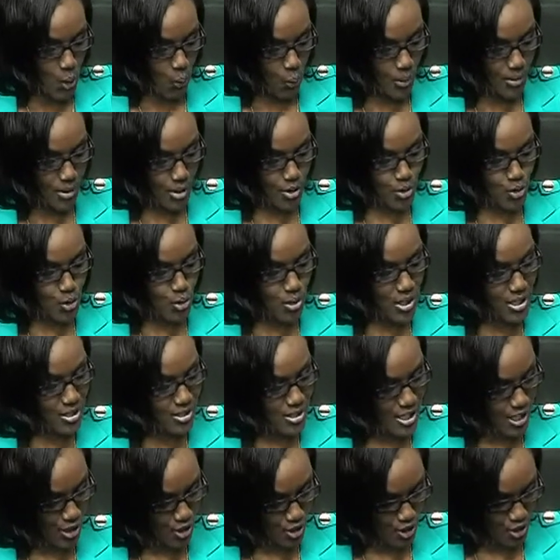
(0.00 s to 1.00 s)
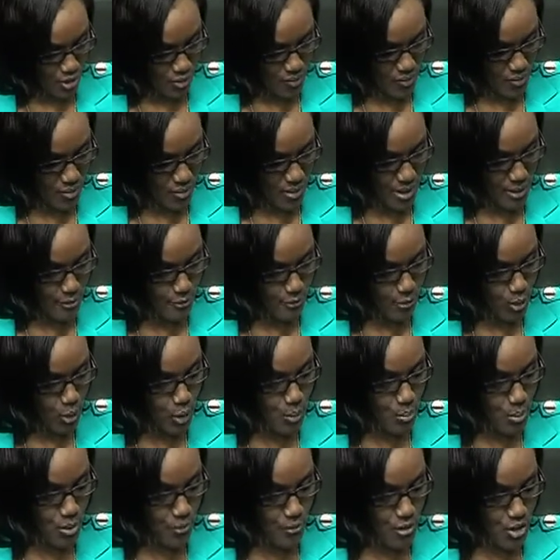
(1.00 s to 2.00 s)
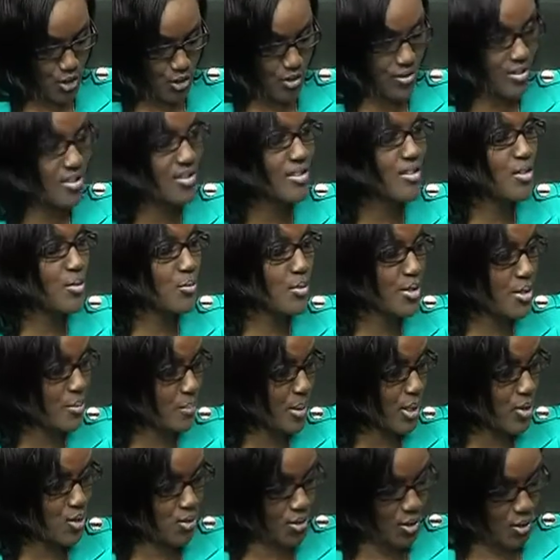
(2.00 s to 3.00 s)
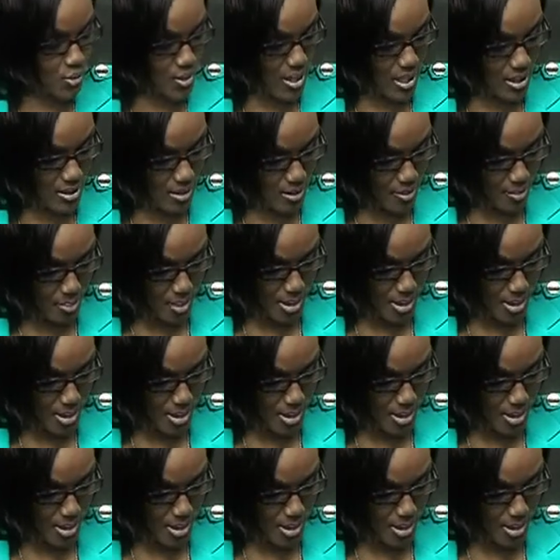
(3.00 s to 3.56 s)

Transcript: "With its good intentions and flawed provisions," this is in respect to the Ugandan